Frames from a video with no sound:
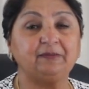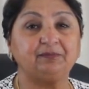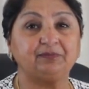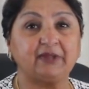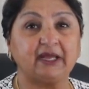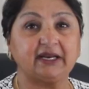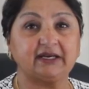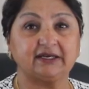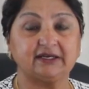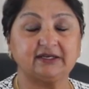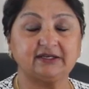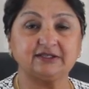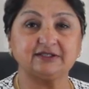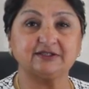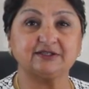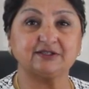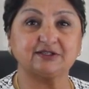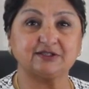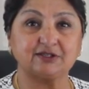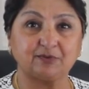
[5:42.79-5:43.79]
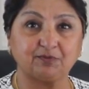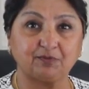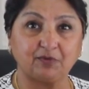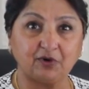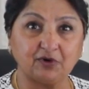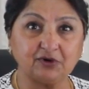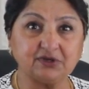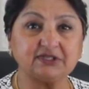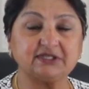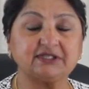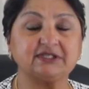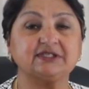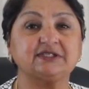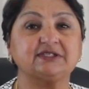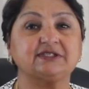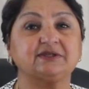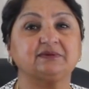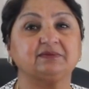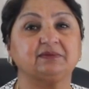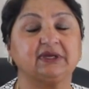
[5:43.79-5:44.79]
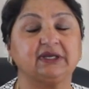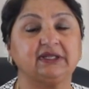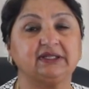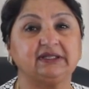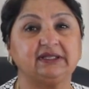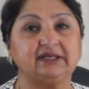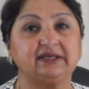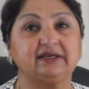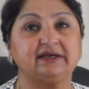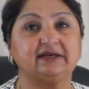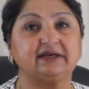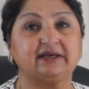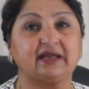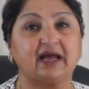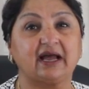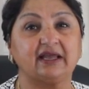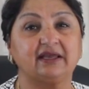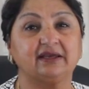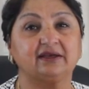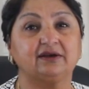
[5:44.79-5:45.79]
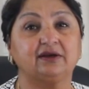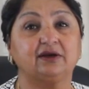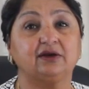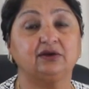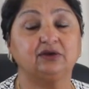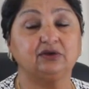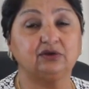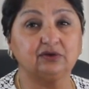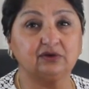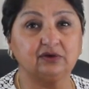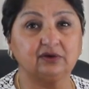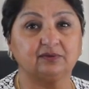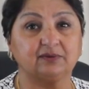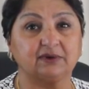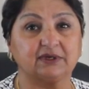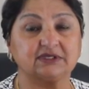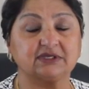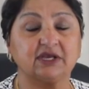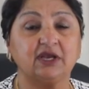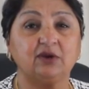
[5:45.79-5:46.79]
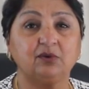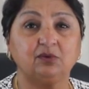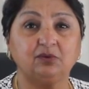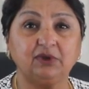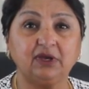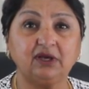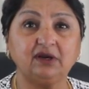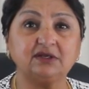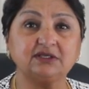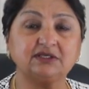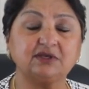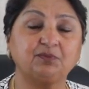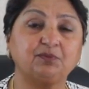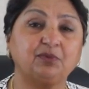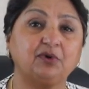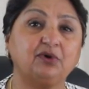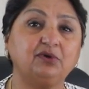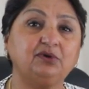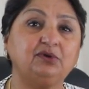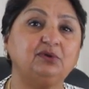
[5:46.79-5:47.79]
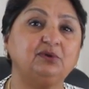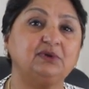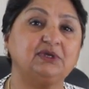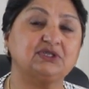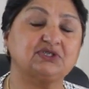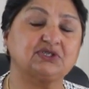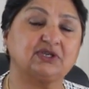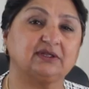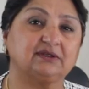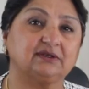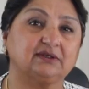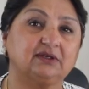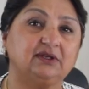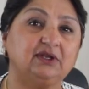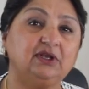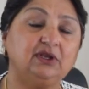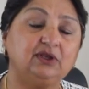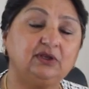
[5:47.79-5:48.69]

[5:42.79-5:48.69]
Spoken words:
that it is a support system in the entire universe. We are a support to each other.